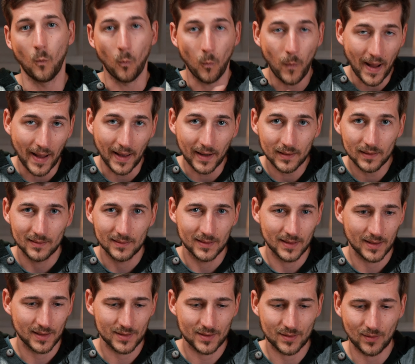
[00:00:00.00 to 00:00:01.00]
where
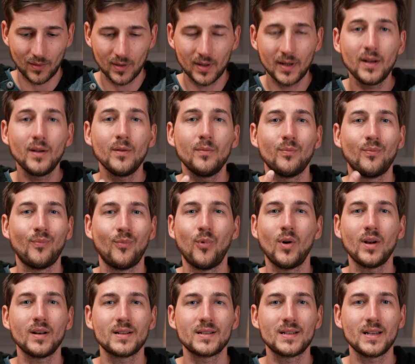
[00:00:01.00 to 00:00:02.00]
there's only
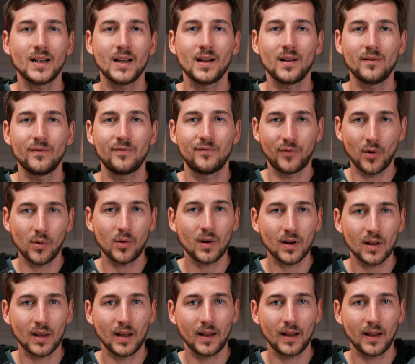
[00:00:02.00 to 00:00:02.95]
one single focal